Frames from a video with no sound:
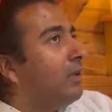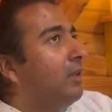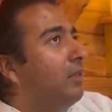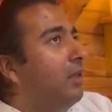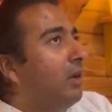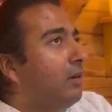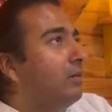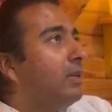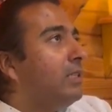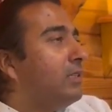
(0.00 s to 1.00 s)

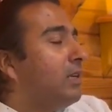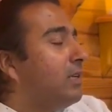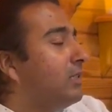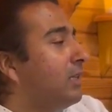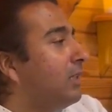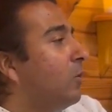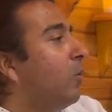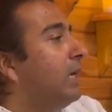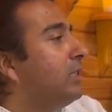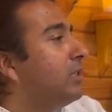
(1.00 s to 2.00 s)
There it says that
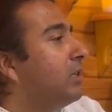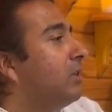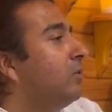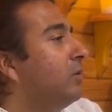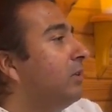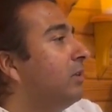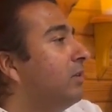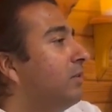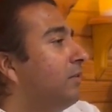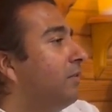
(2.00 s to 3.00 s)
quite secluded
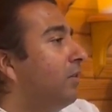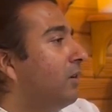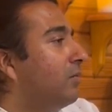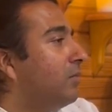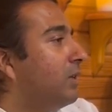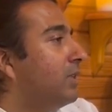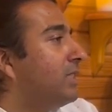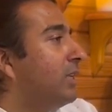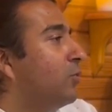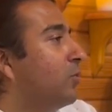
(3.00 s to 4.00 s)
from
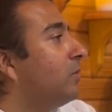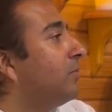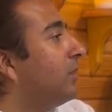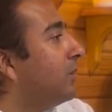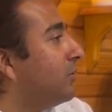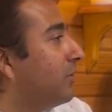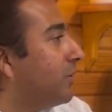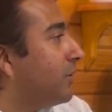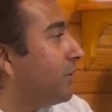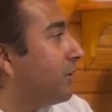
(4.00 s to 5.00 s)
sensual
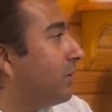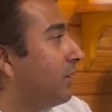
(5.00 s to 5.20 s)
pleasures